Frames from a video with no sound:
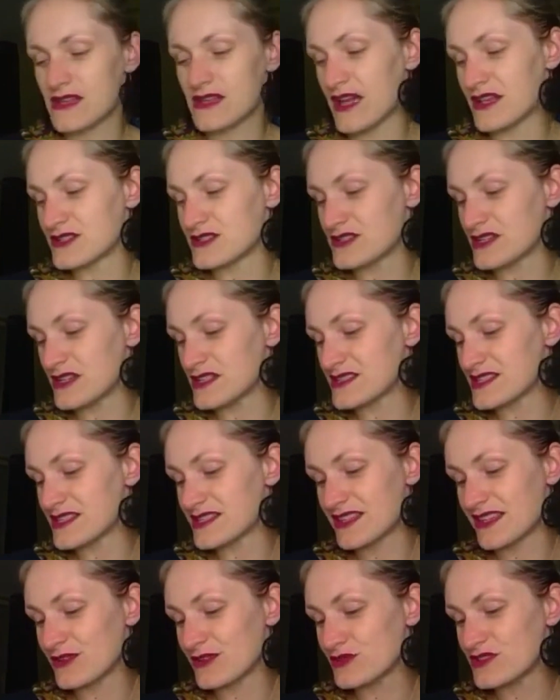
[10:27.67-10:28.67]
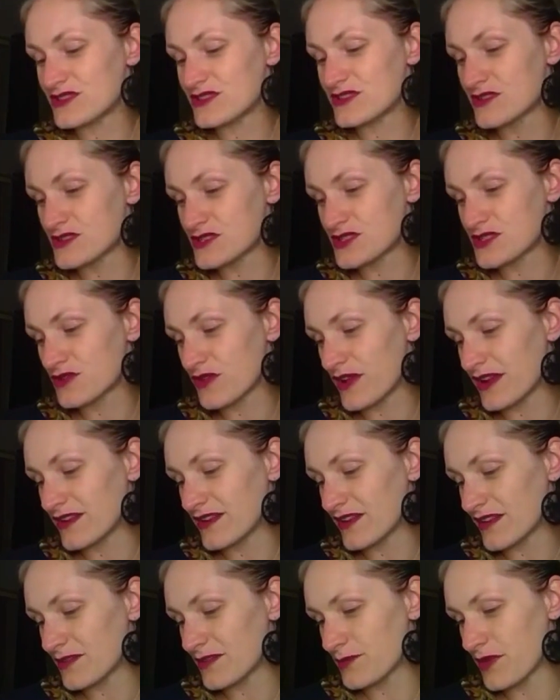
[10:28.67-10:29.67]
And as I say, it was such a
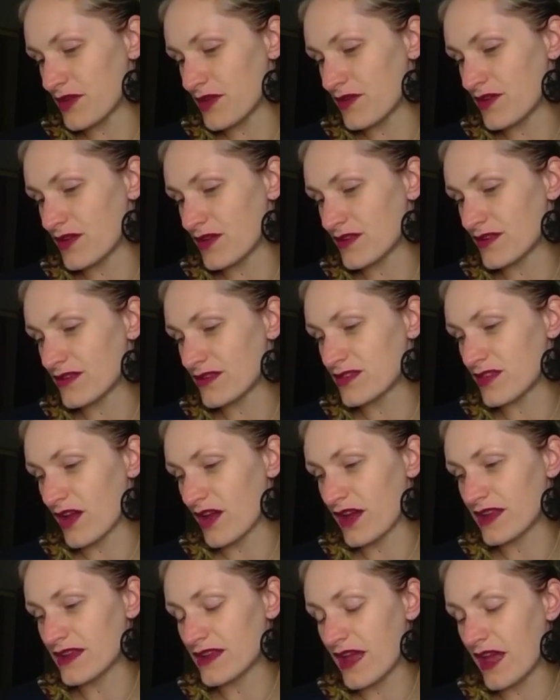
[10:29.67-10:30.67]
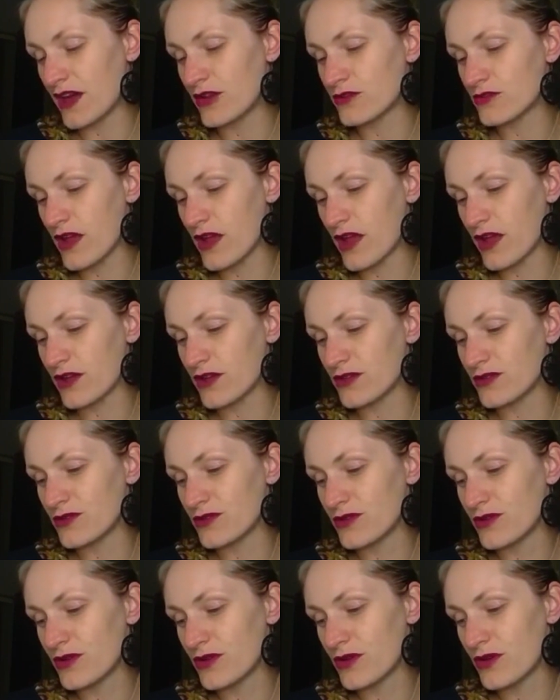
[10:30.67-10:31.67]
great experience that I now
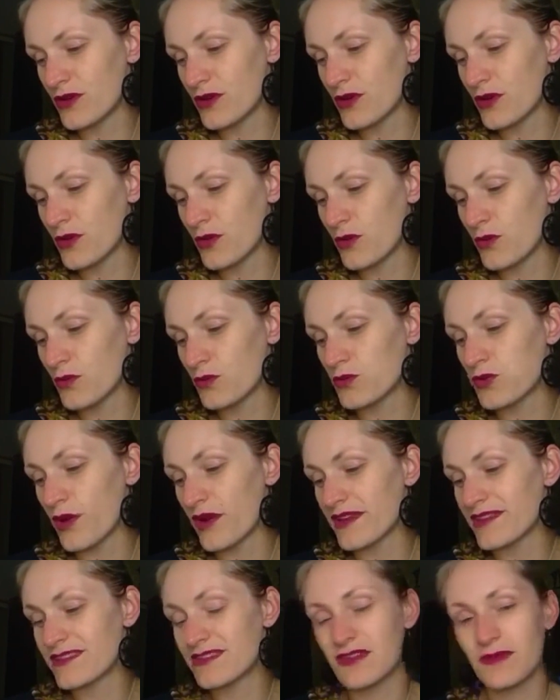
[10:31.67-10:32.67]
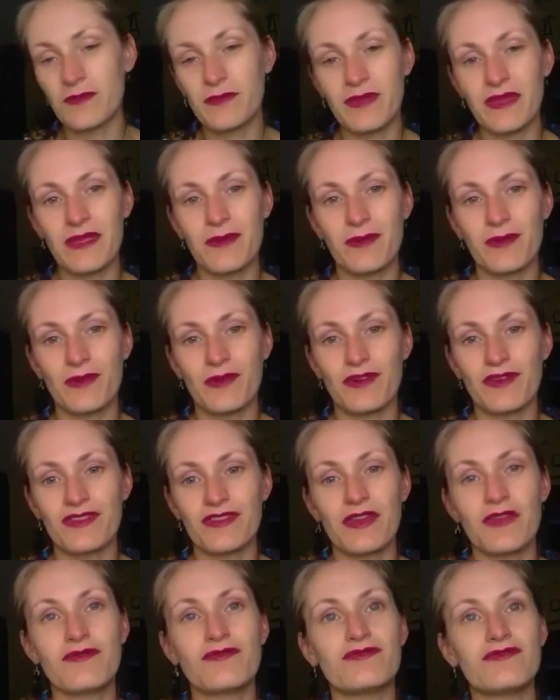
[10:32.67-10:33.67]
know why some people are
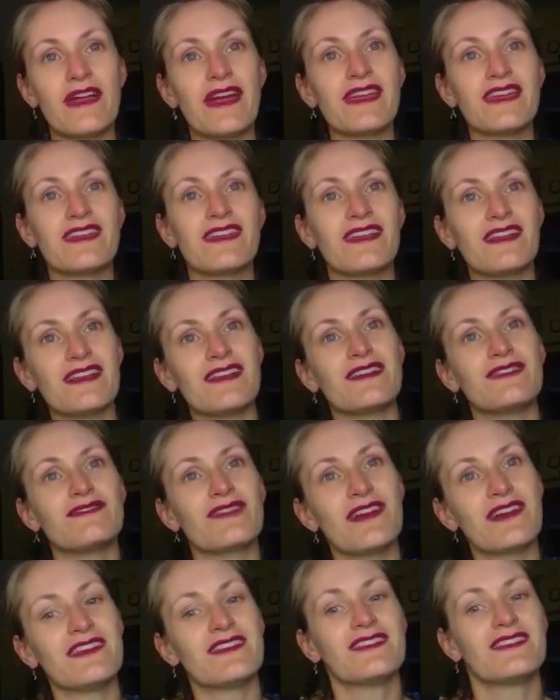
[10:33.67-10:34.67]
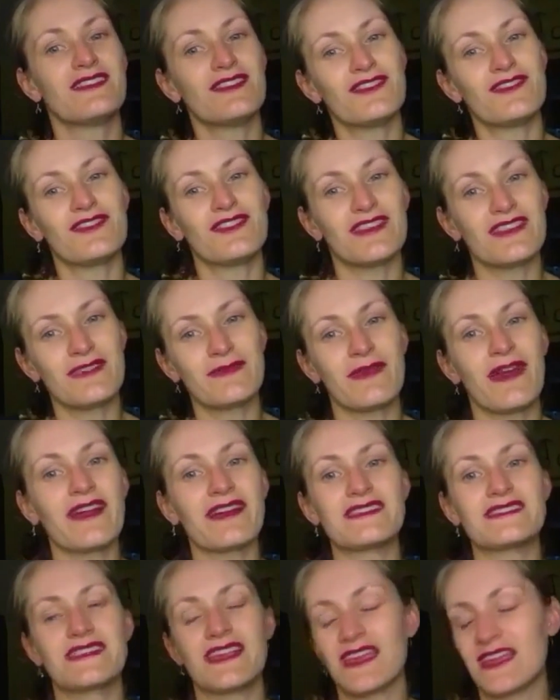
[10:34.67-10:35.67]
so regular writers for this
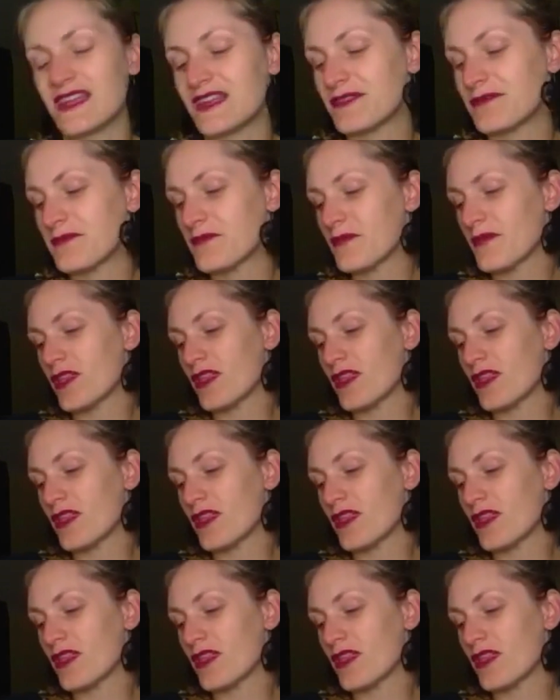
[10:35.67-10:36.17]
magazine.